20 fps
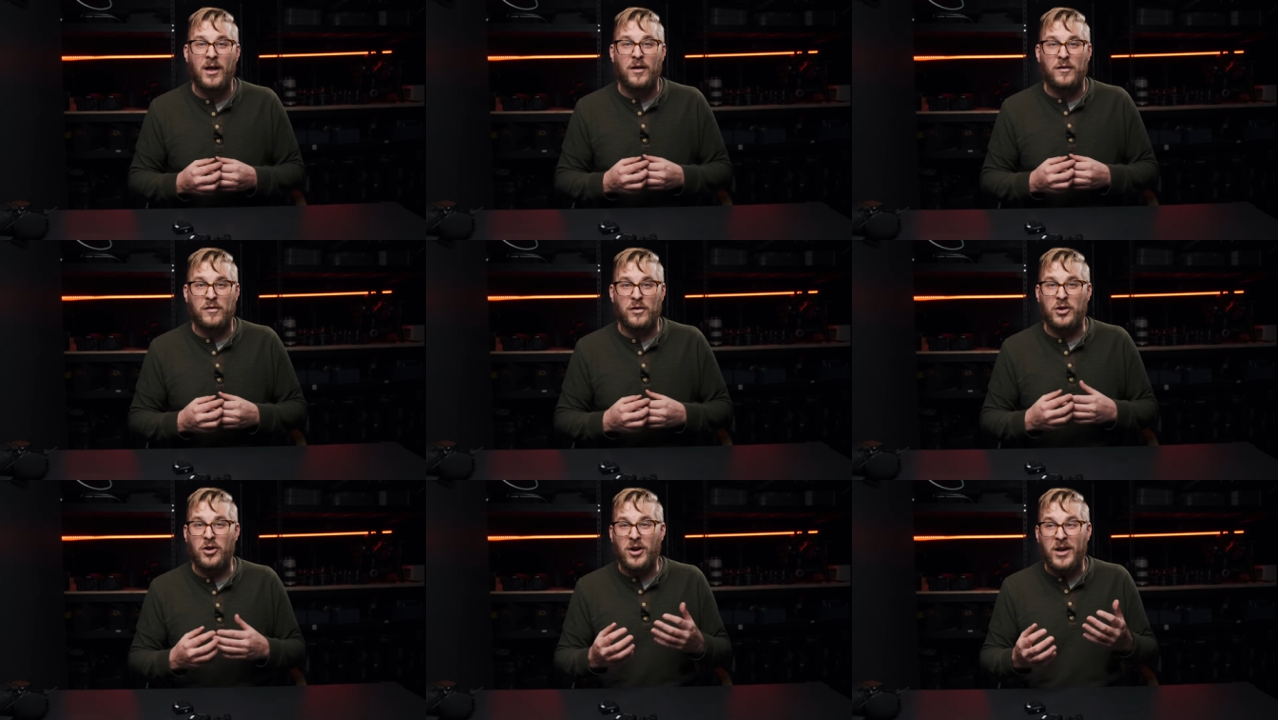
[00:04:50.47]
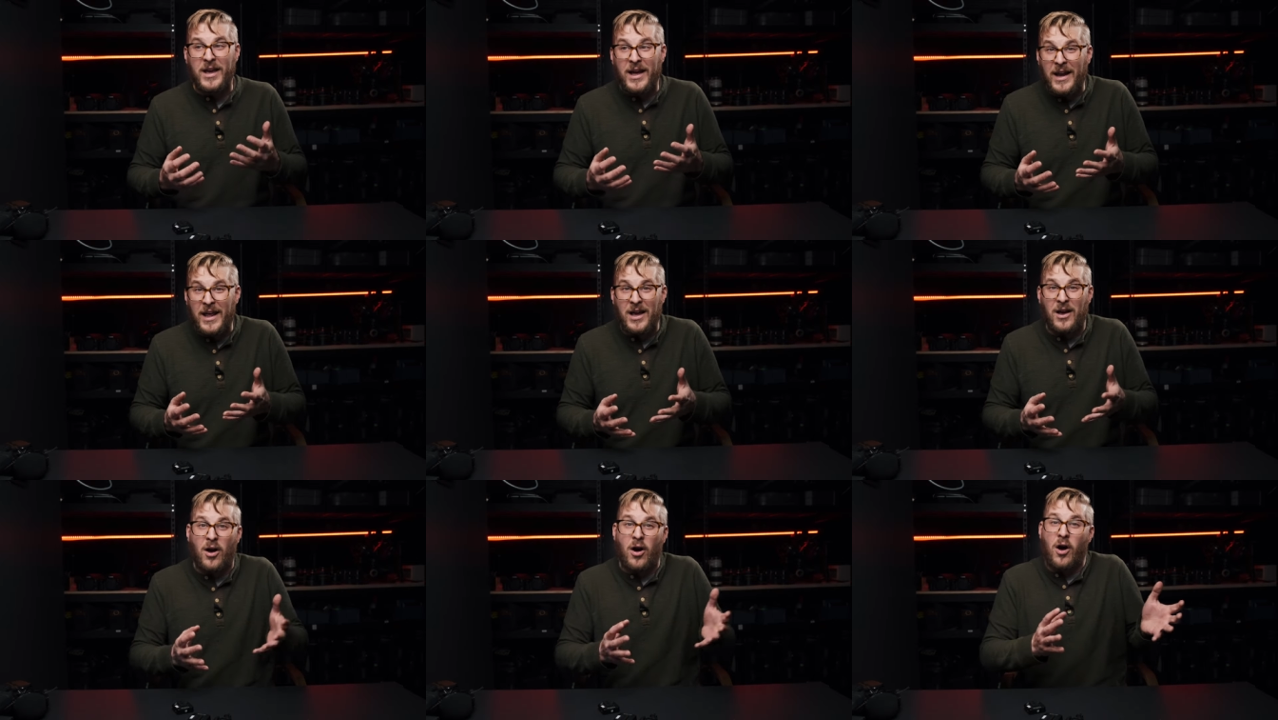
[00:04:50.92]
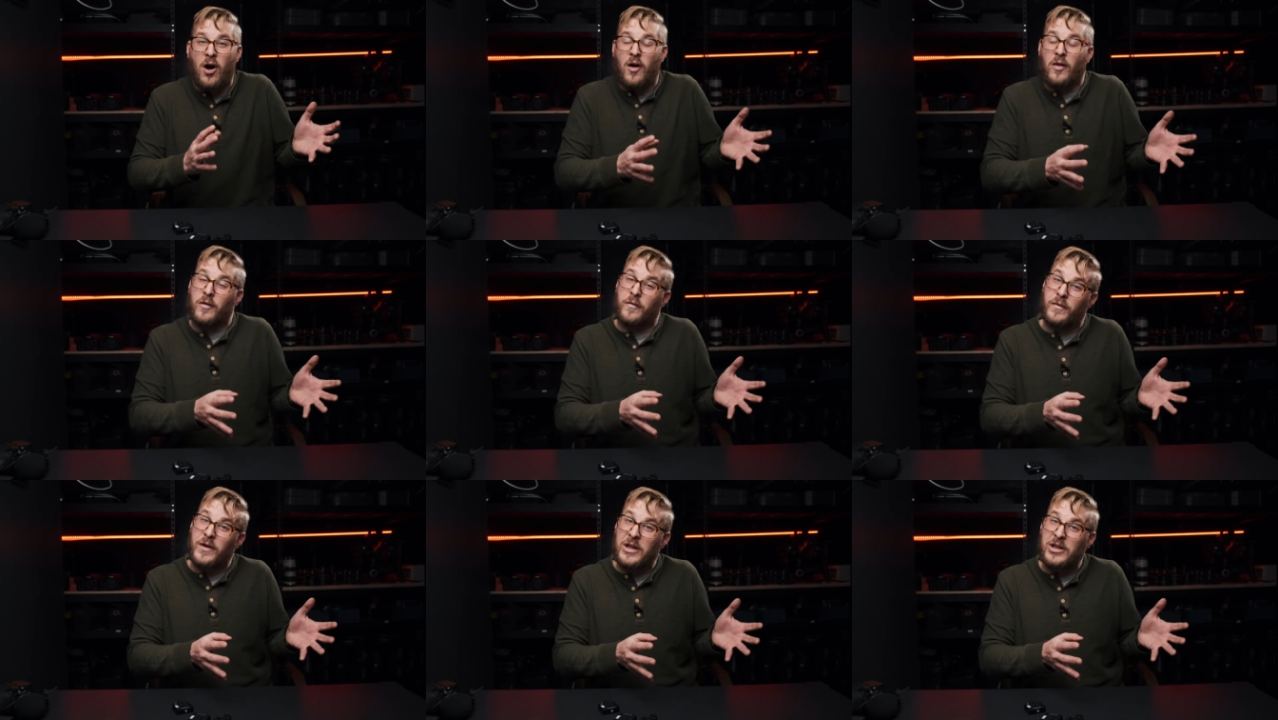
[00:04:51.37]
So you're getting all
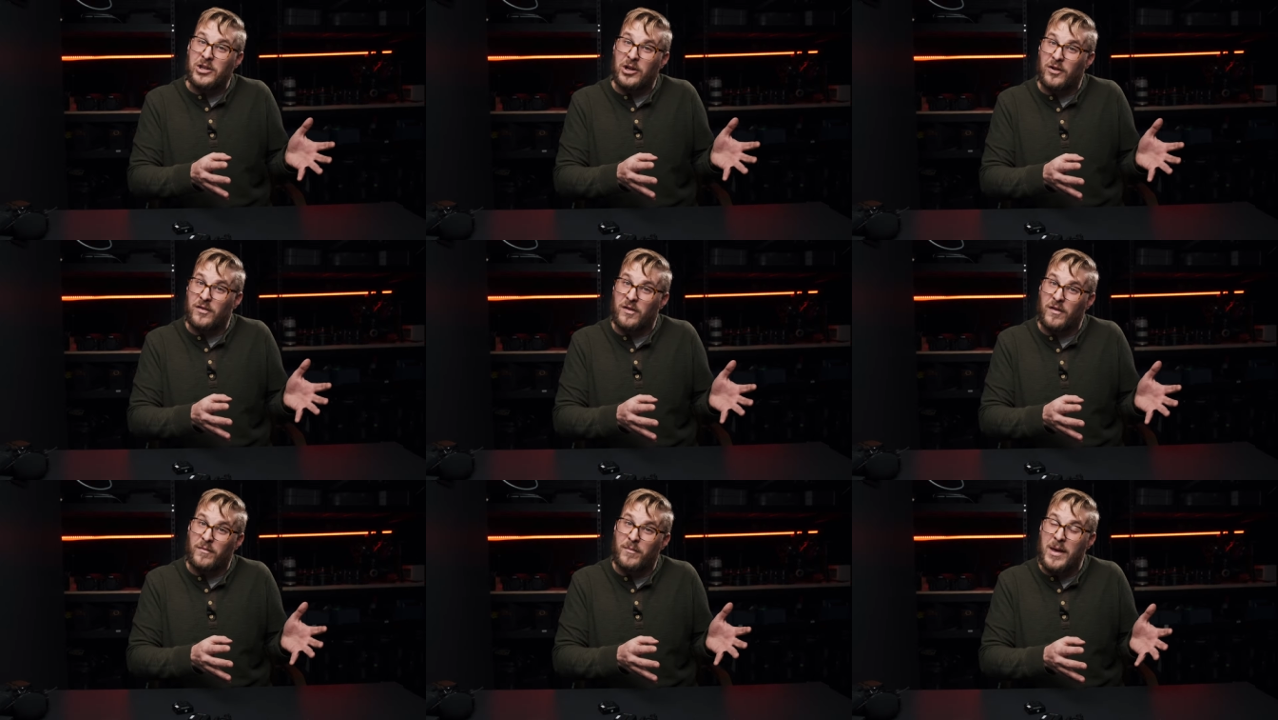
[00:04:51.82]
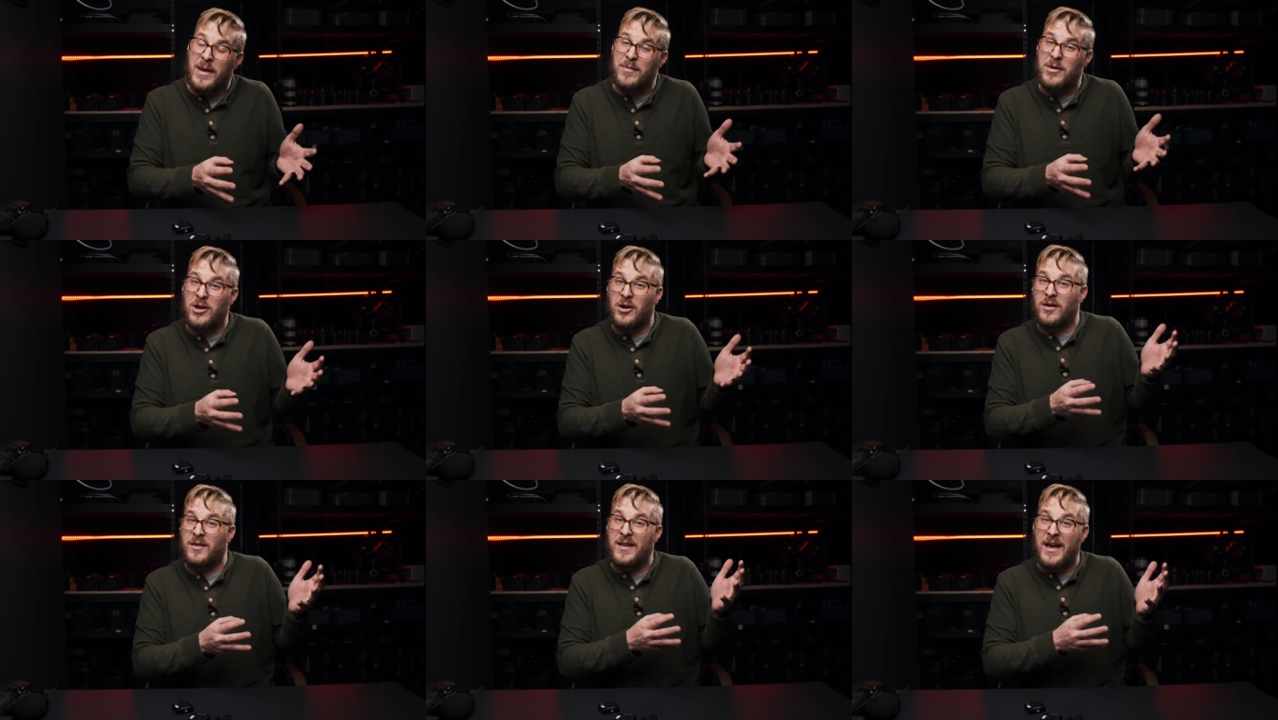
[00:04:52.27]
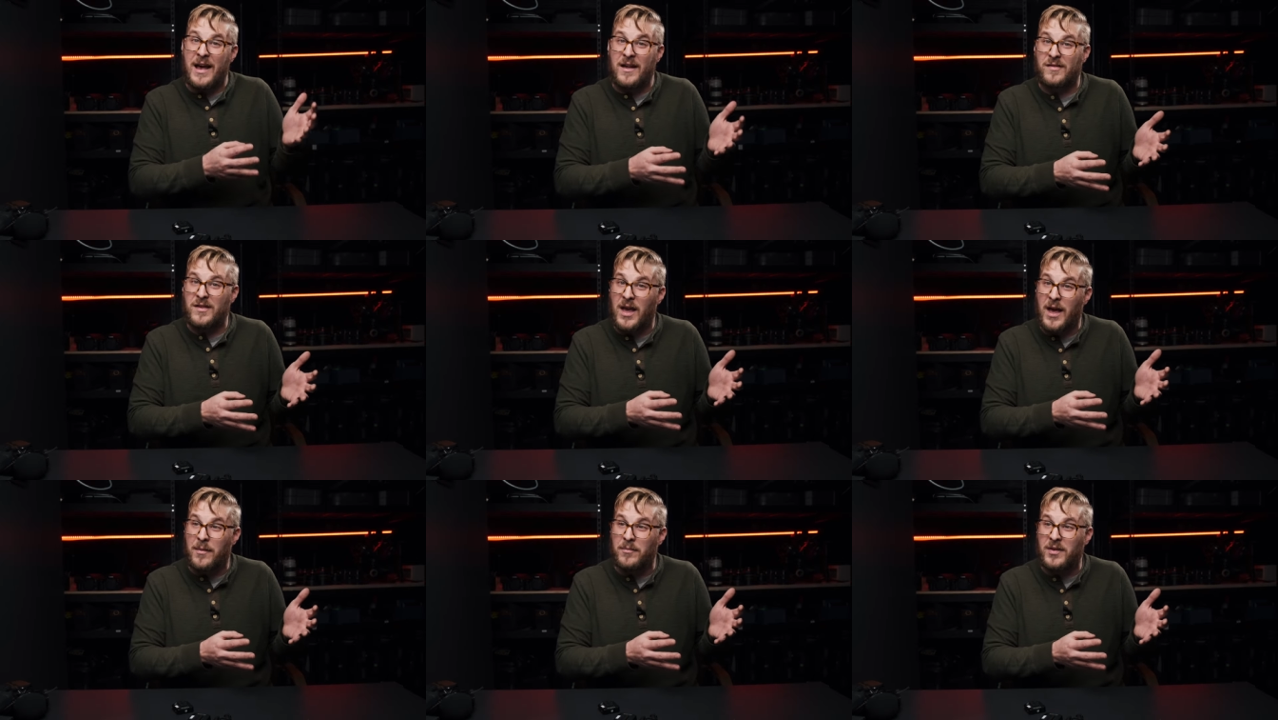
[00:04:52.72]
the features of maybe your
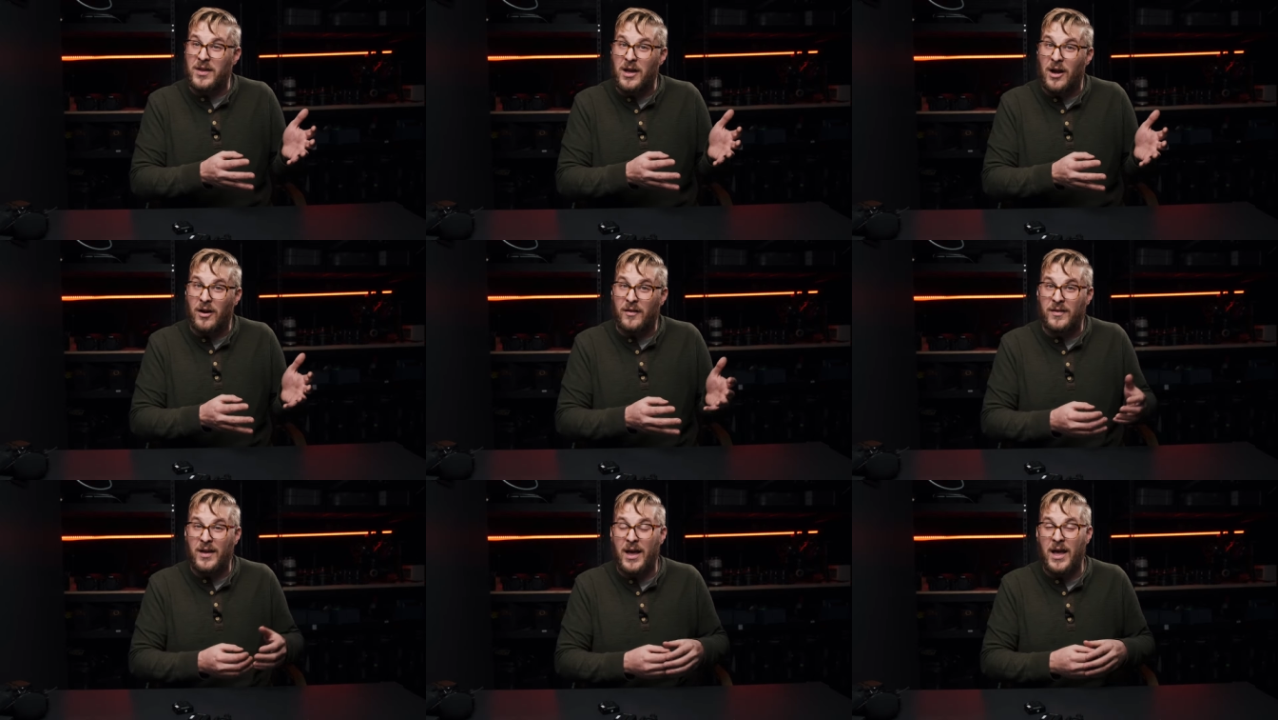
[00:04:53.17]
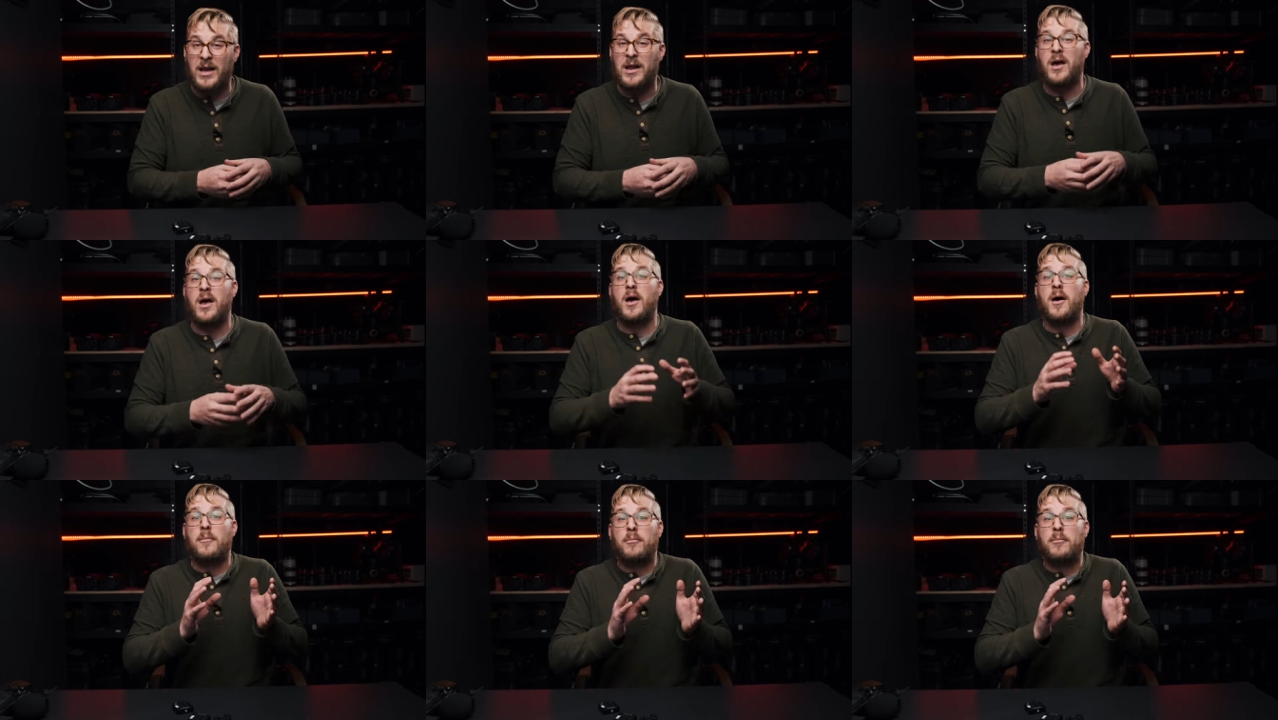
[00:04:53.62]
Tascam D R ten